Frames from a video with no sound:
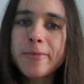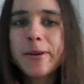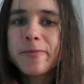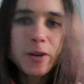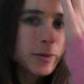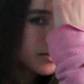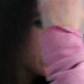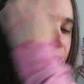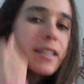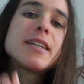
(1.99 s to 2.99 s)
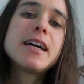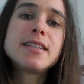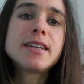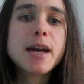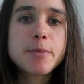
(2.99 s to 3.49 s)
I'm filming on
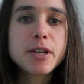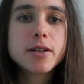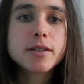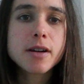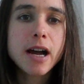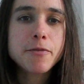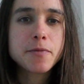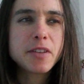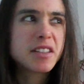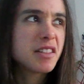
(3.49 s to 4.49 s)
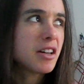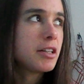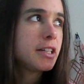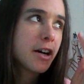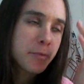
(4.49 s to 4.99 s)
Saturday today because this is the
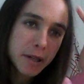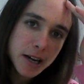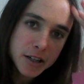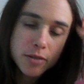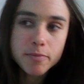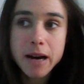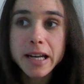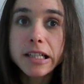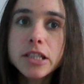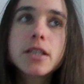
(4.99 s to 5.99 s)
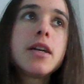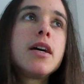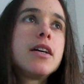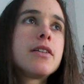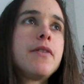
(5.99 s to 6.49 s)
only day I've been managed
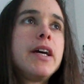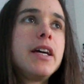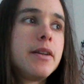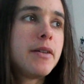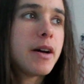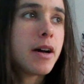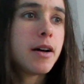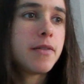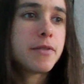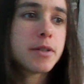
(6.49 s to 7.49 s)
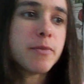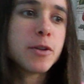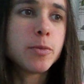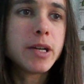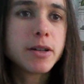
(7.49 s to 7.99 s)
to fit in some
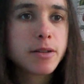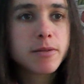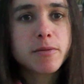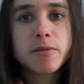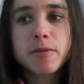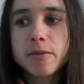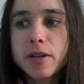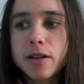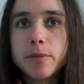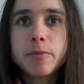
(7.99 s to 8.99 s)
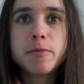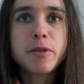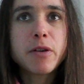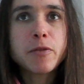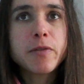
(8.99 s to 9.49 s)
filming
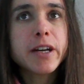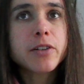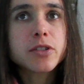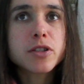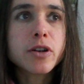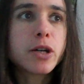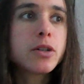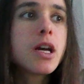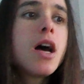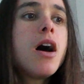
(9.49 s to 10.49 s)
with everything else that's going on.